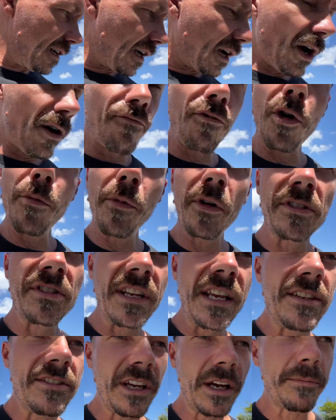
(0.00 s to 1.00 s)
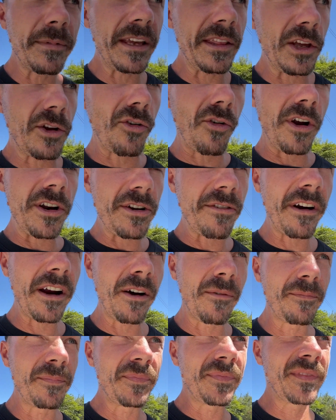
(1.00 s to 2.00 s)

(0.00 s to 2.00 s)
go roll my sleeves up and get the grinder out.